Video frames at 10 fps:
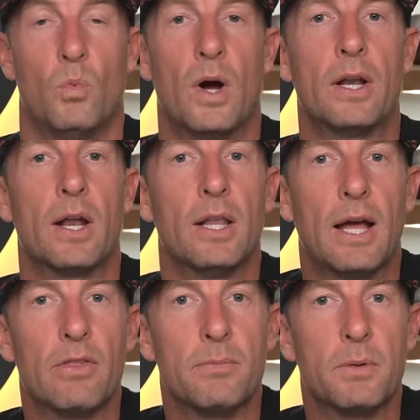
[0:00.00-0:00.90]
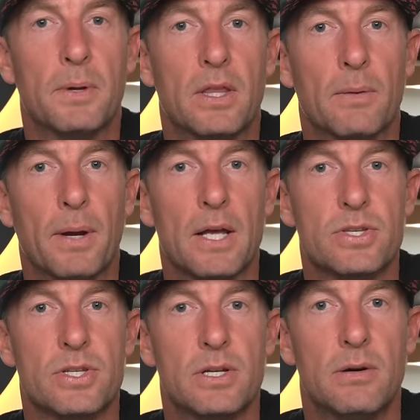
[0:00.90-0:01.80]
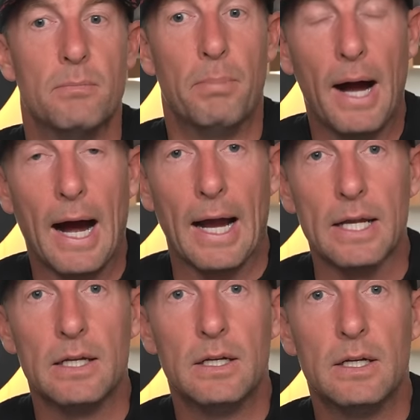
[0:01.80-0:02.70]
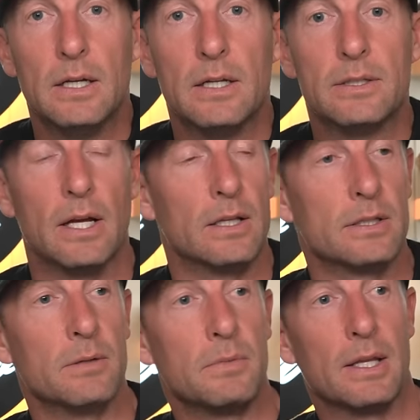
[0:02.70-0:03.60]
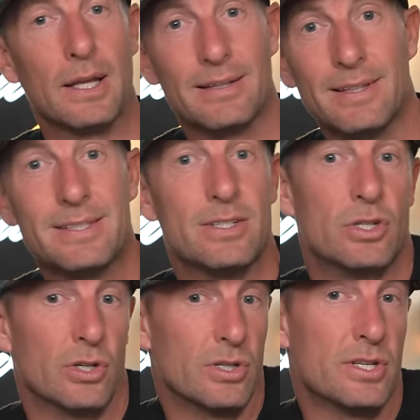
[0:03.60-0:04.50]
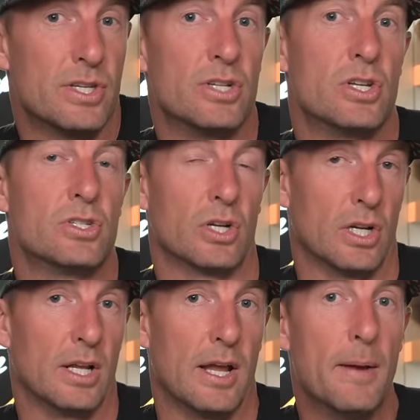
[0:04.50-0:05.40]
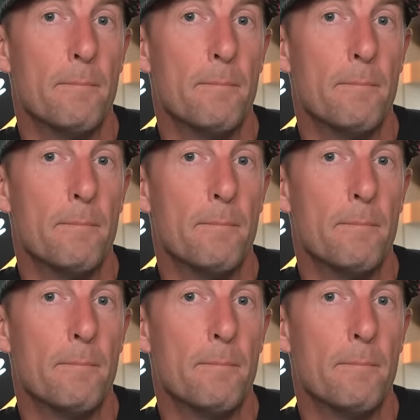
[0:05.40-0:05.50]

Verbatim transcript: Why not allow them to be their best? By telling them that, like, listen, your decisions are going to